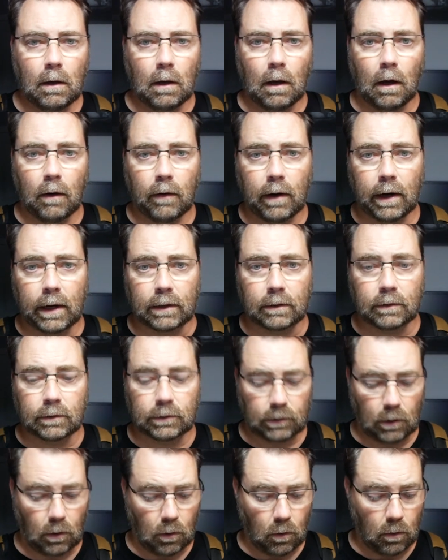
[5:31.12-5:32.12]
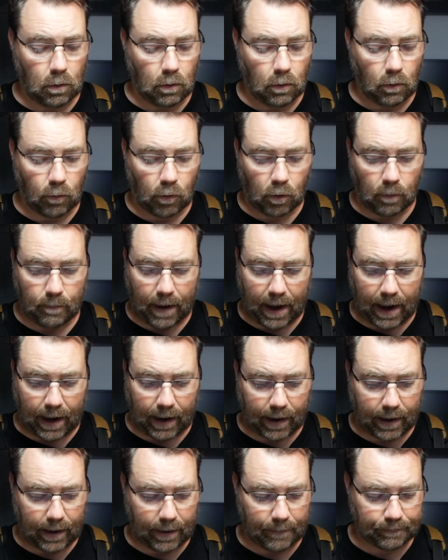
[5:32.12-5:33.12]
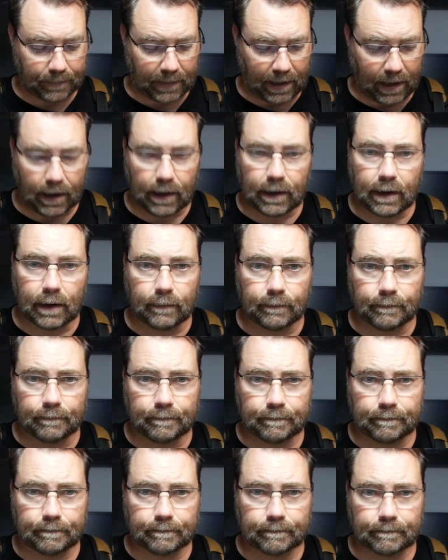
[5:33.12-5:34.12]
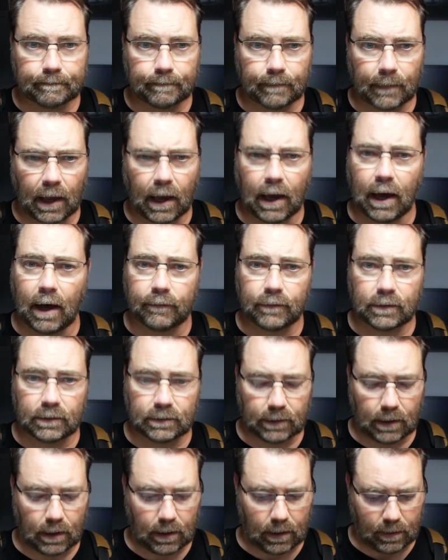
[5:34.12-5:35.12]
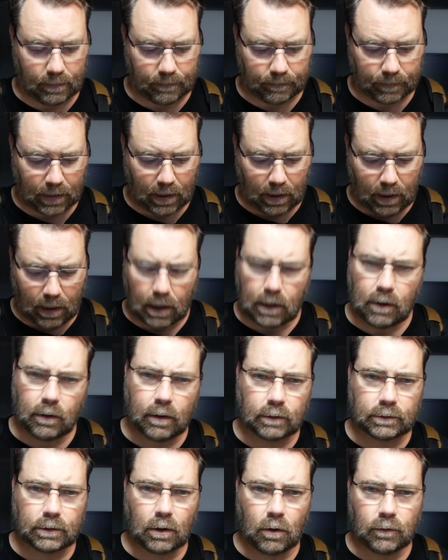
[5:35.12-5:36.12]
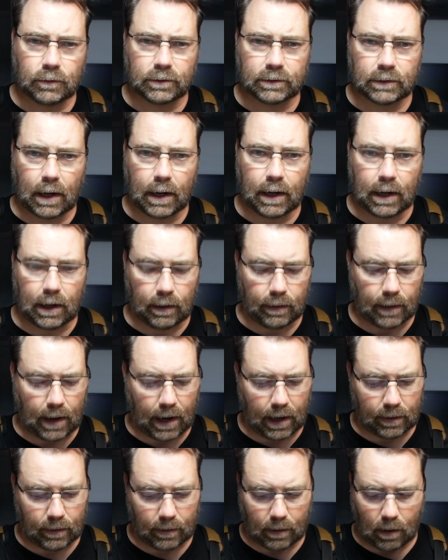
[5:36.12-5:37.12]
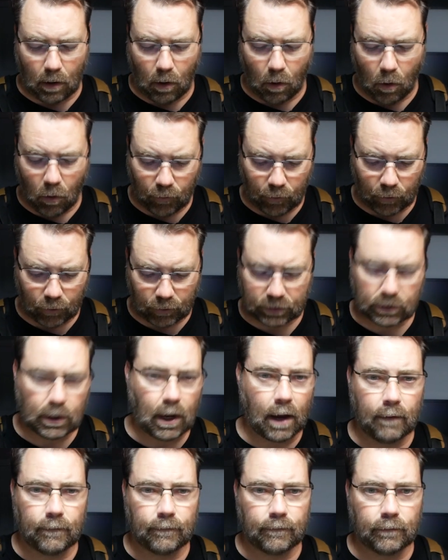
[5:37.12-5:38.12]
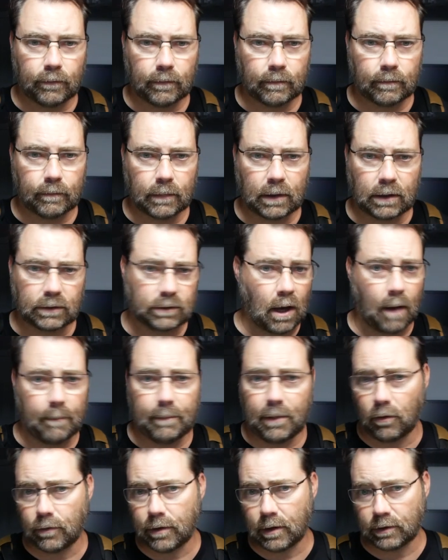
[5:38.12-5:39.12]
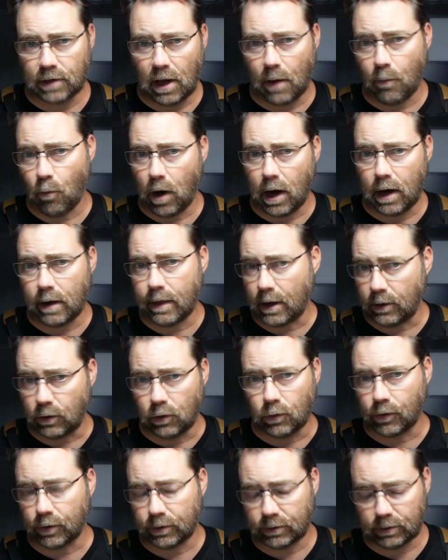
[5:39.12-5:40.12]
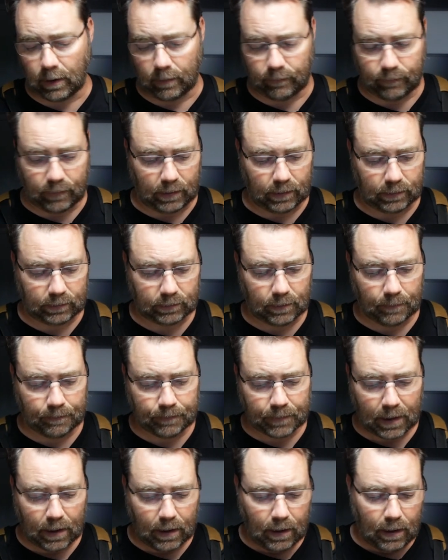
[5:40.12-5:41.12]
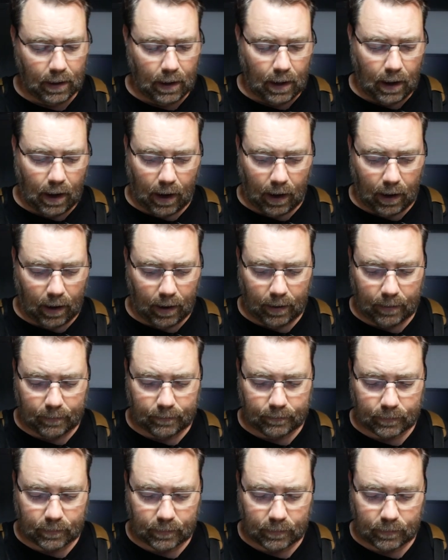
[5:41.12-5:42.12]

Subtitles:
All right, so we're back, and I have to say, there's an old saying that older stuff is not built the same way that newer stuff is. The